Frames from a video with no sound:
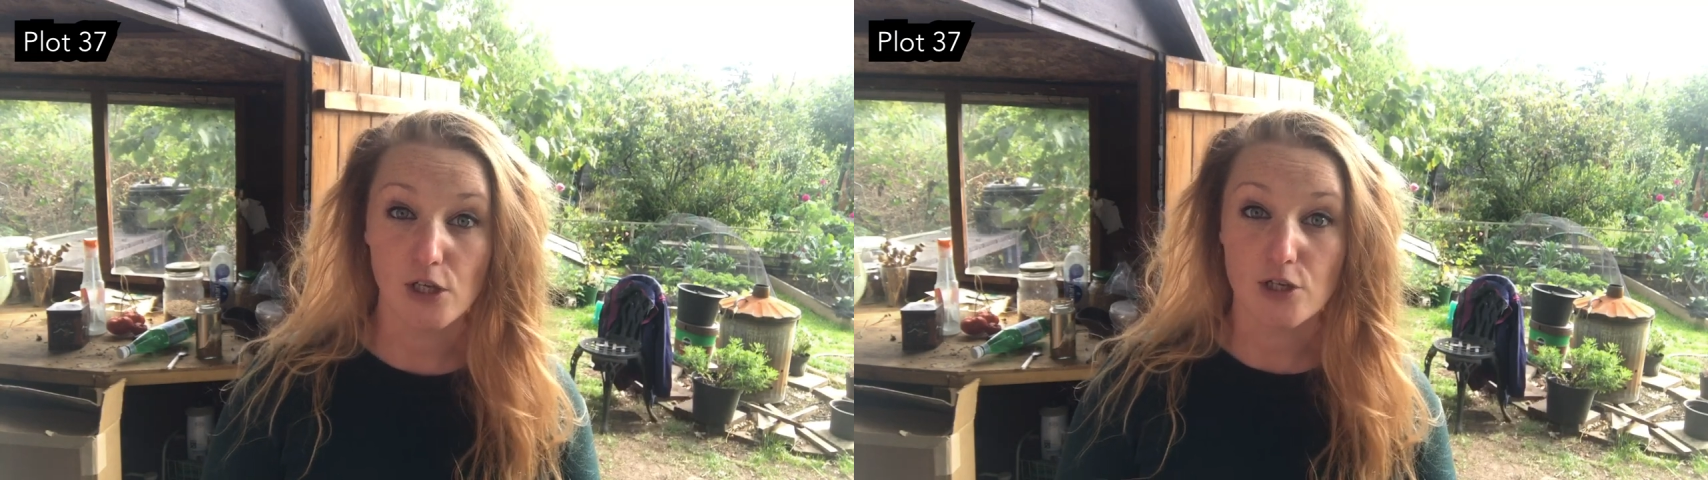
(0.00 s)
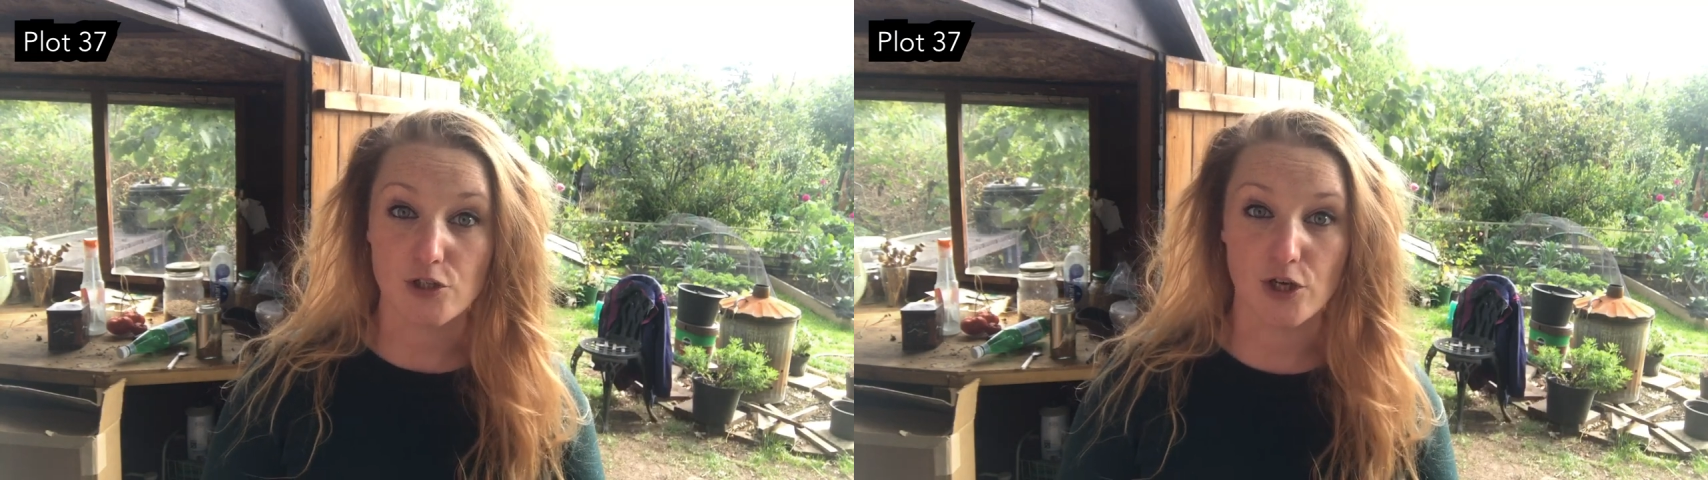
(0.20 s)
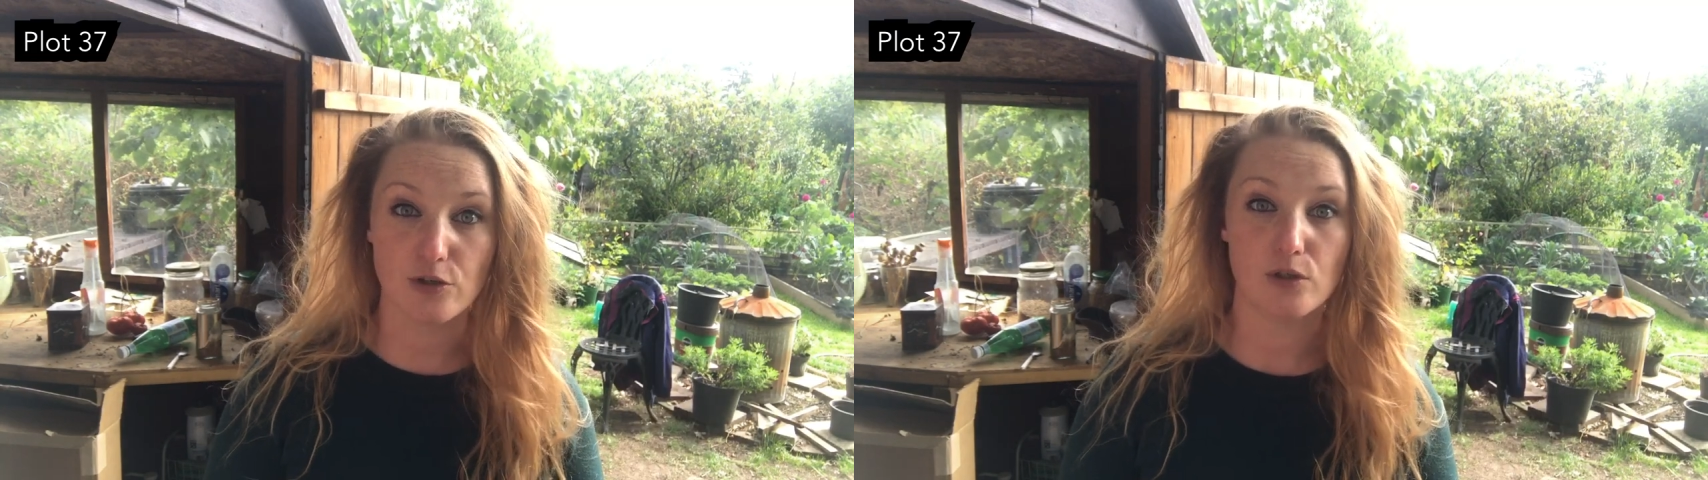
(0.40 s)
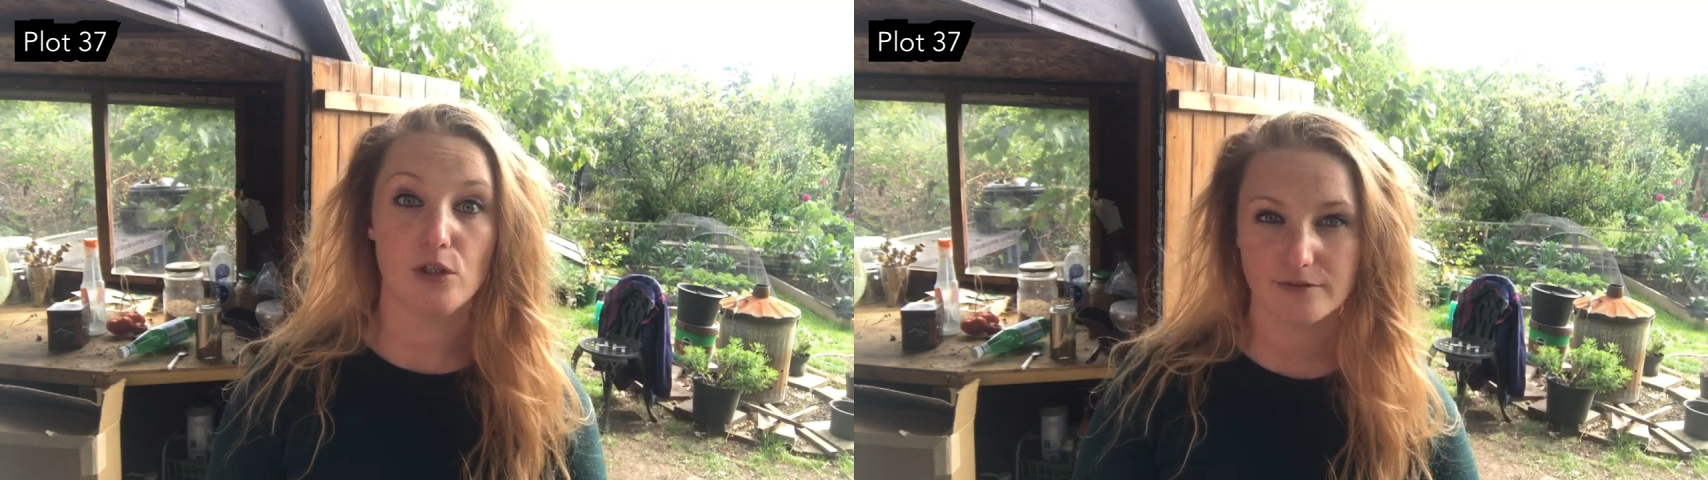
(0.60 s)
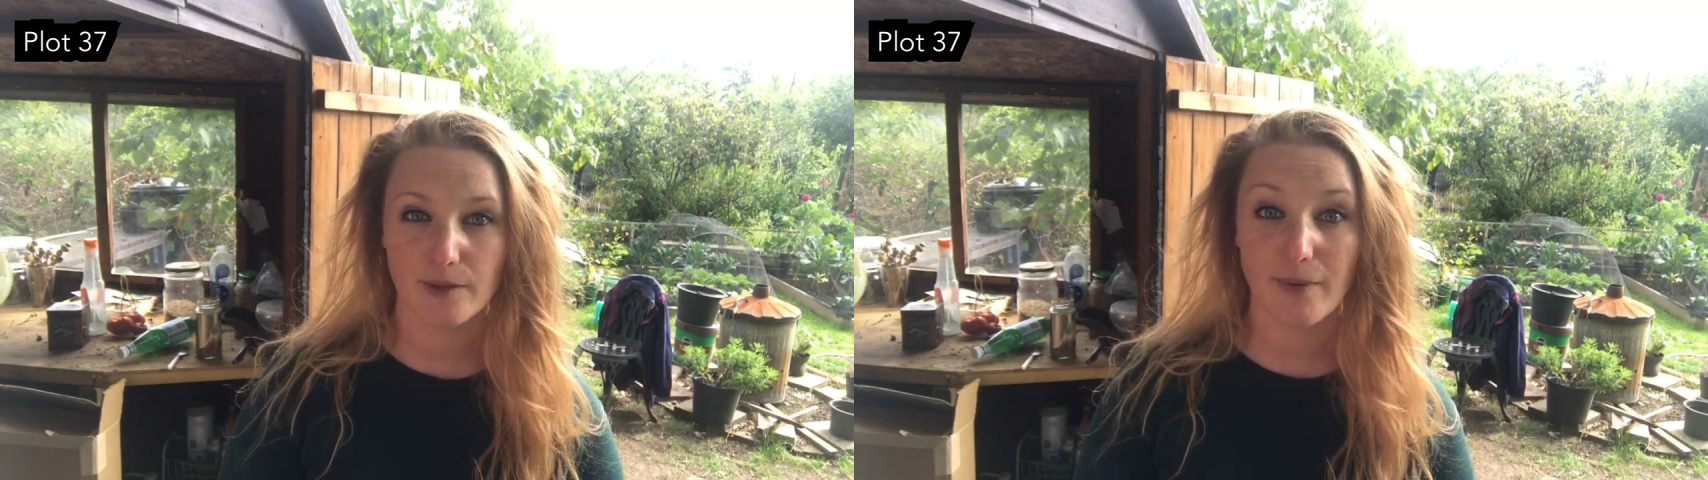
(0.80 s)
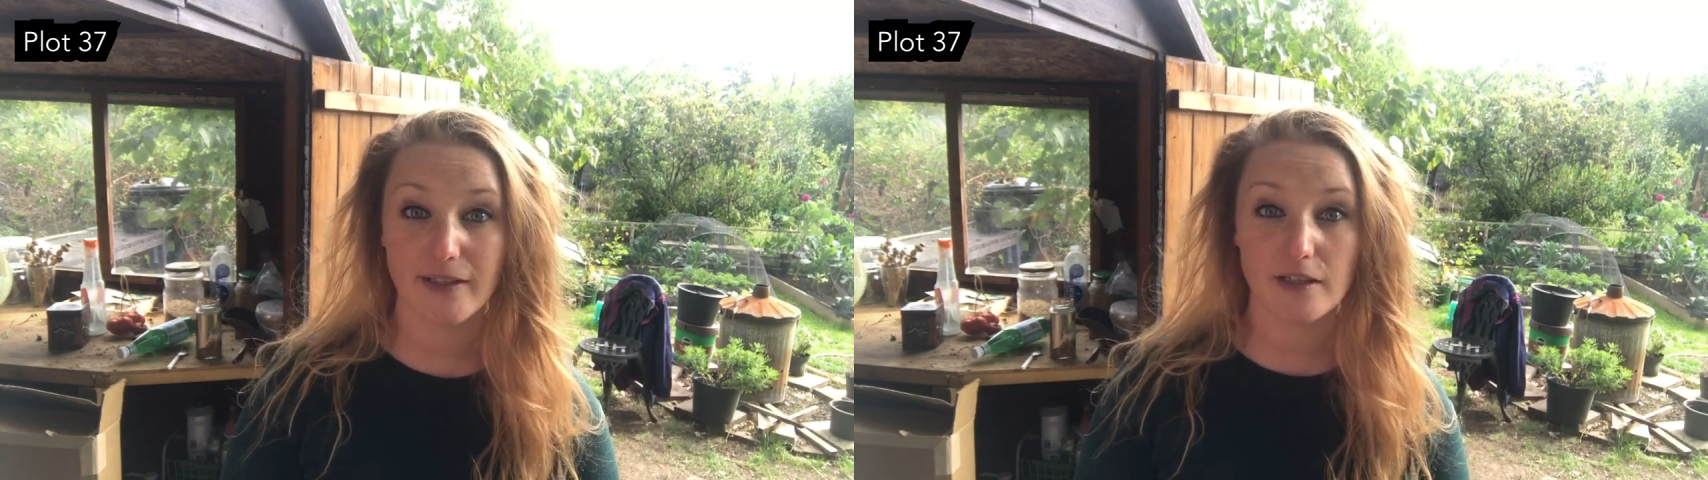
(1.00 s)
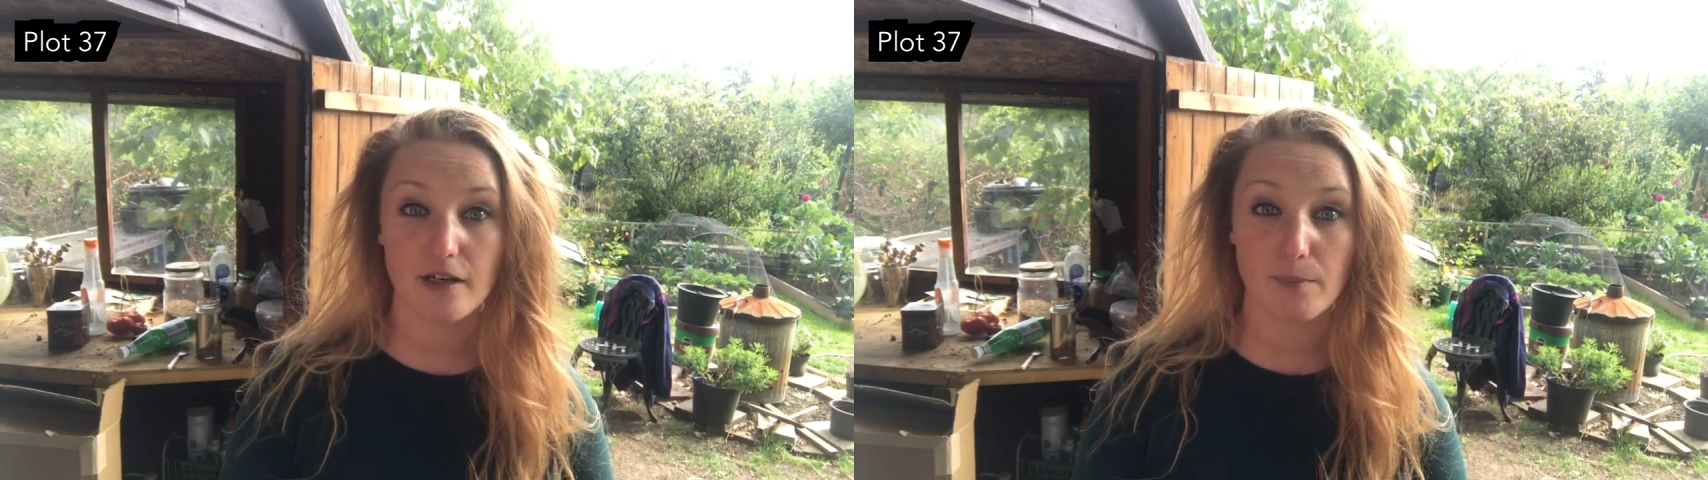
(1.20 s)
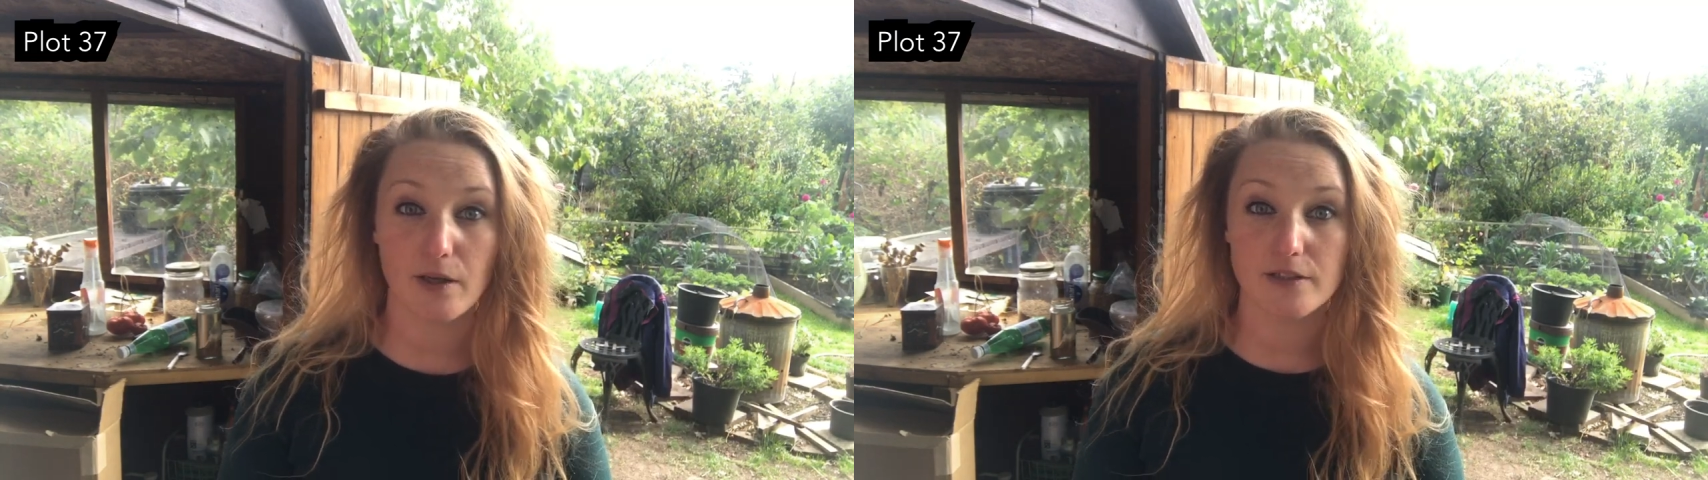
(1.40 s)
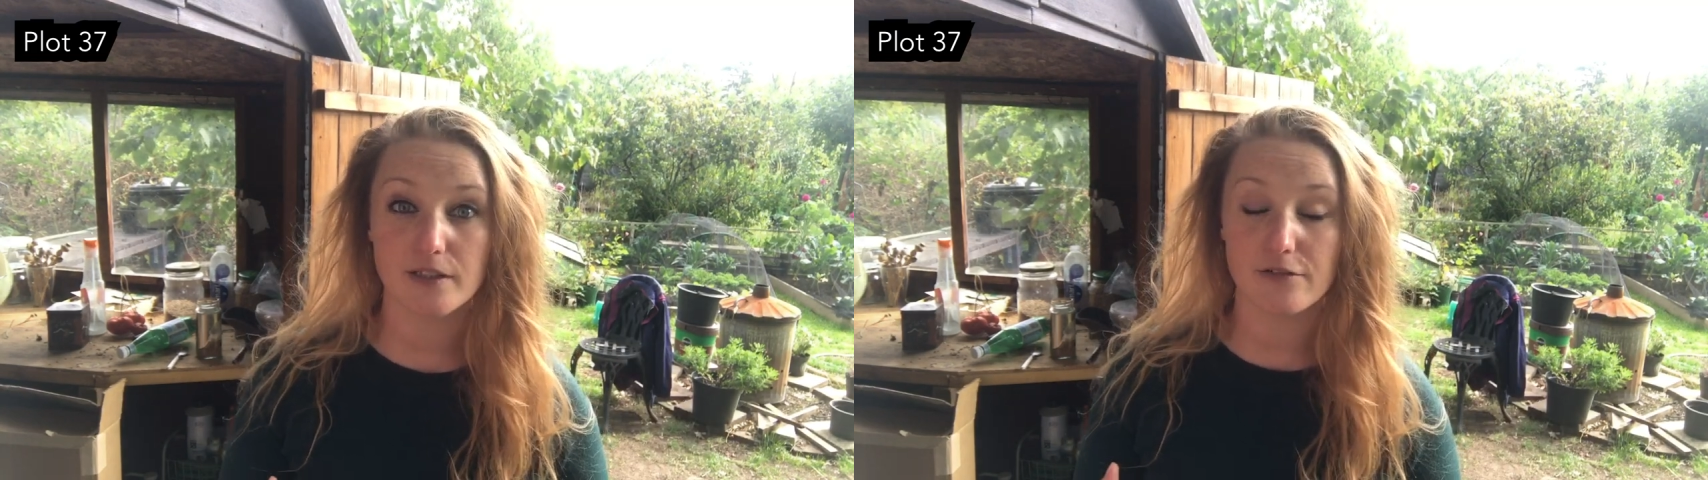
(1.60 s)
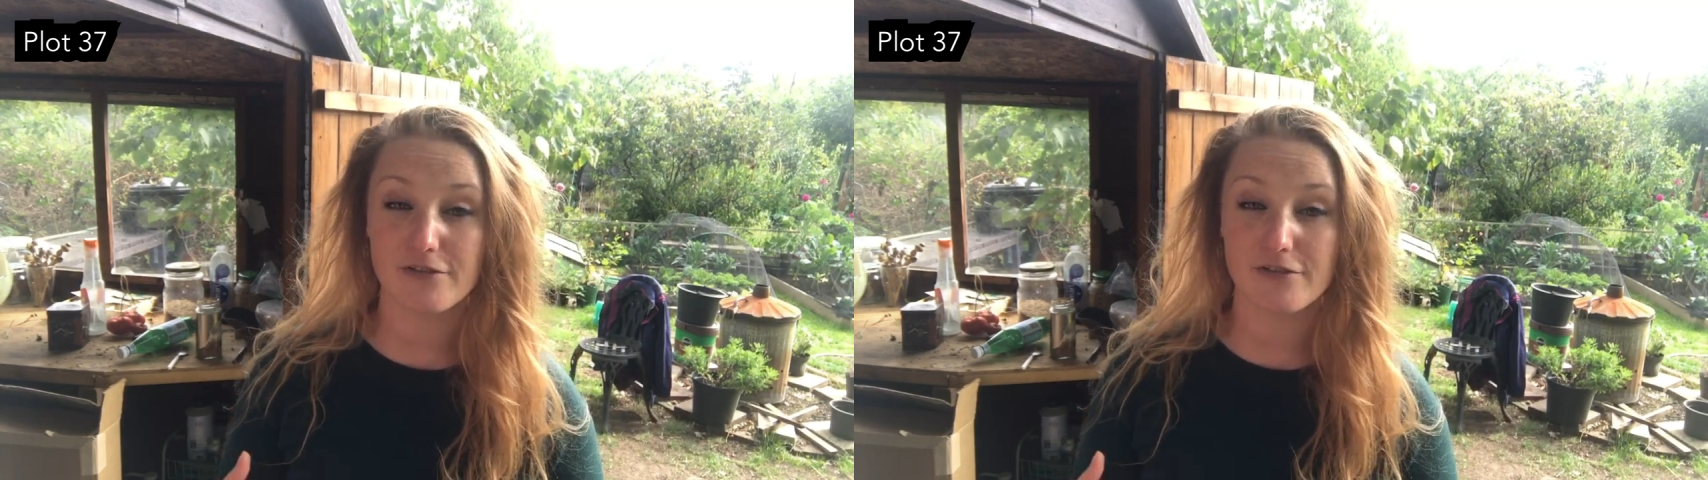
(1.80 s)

So the bed that I planted the